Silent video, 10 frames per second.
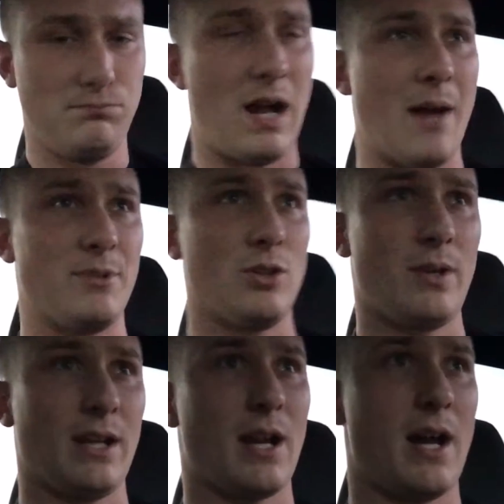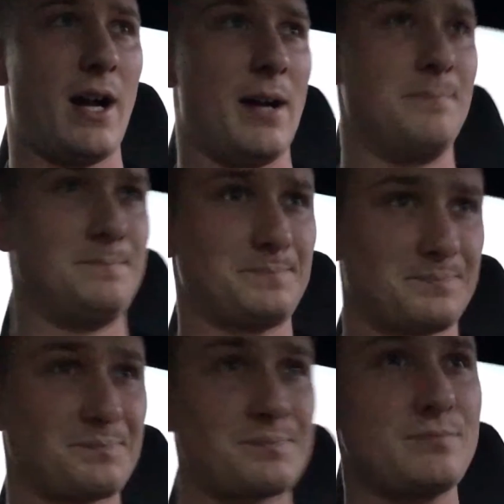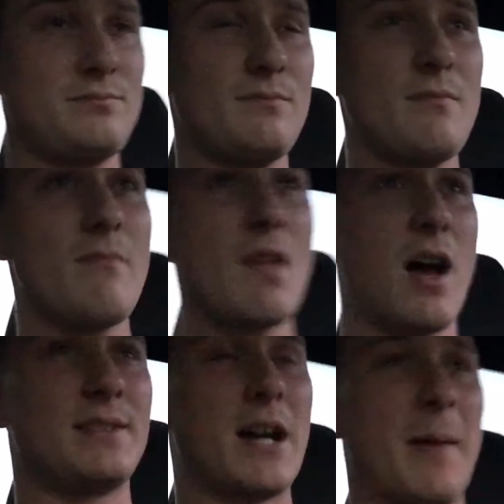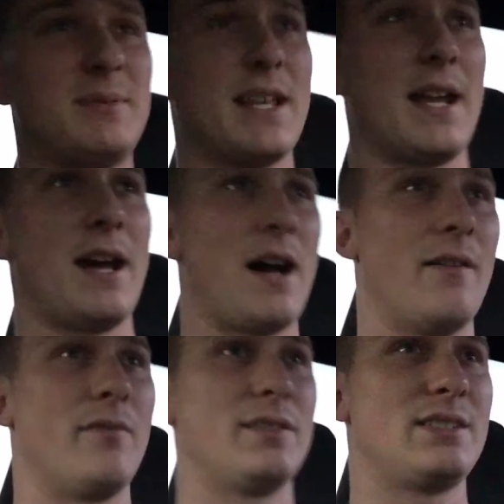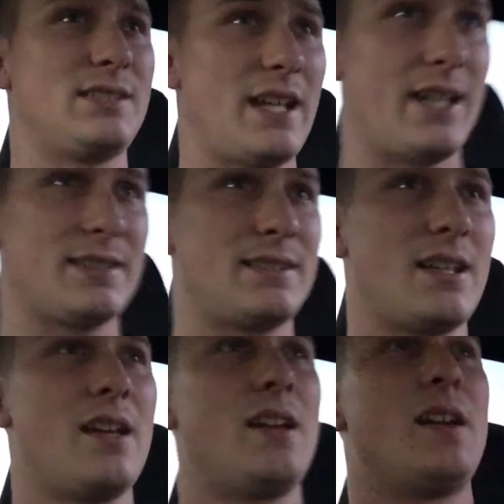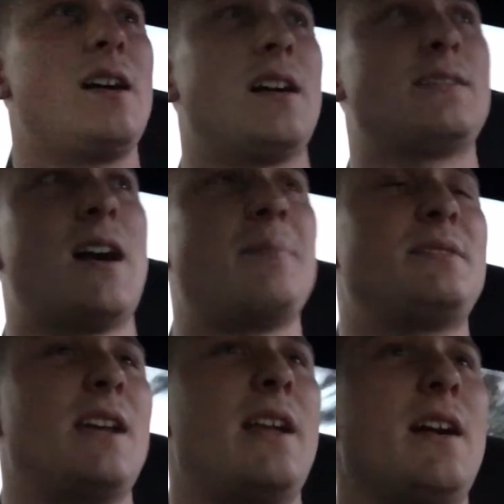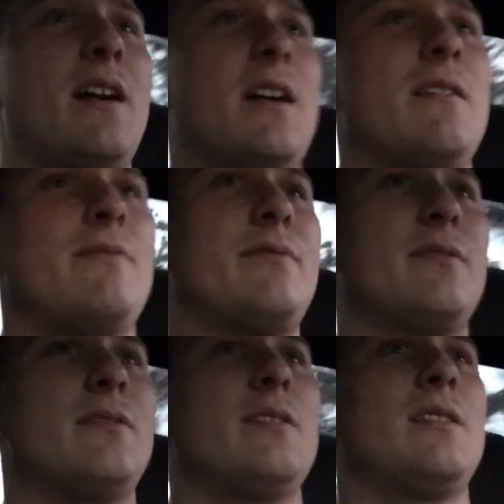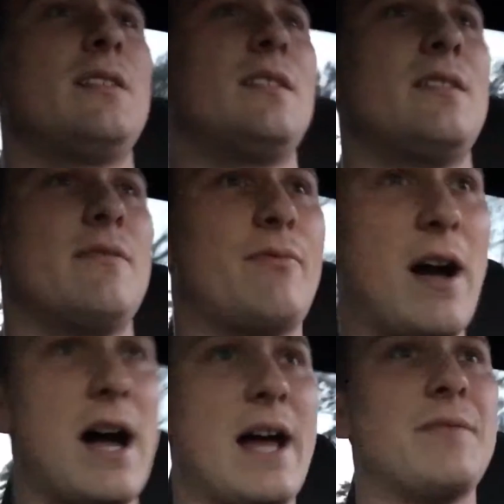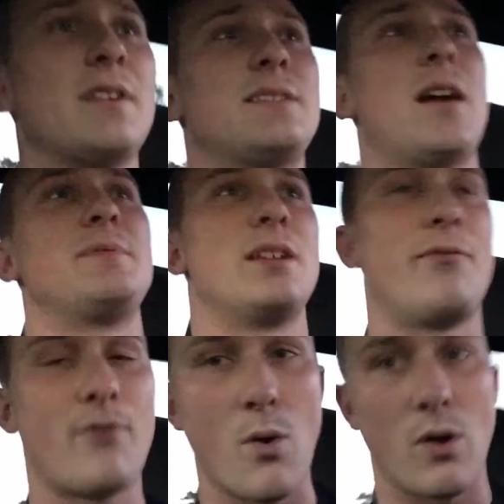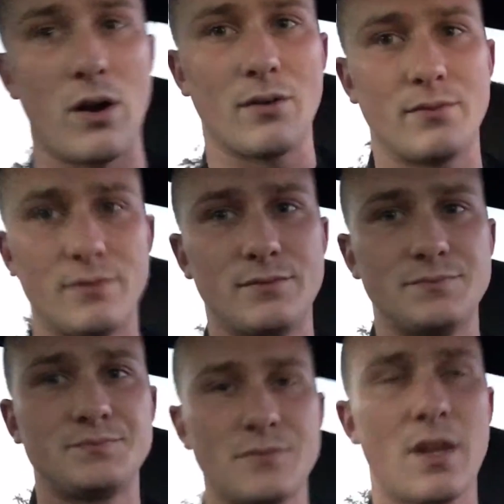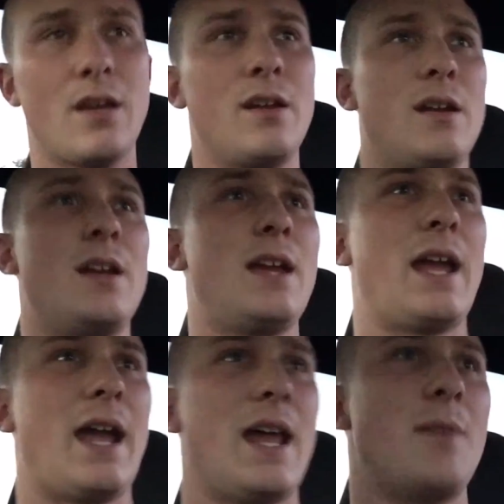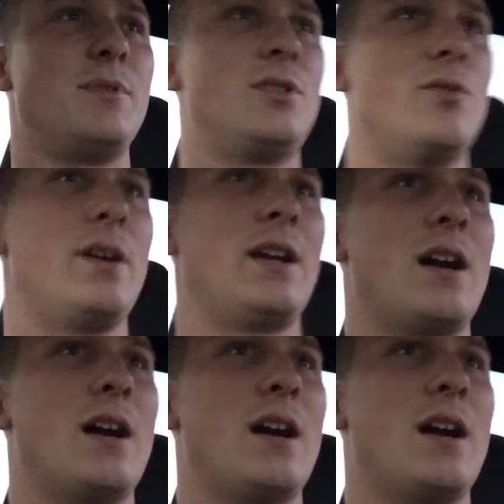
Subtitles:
I'm doing a top set of 6, a top set of 5, and a top set of 4. And I'm doing,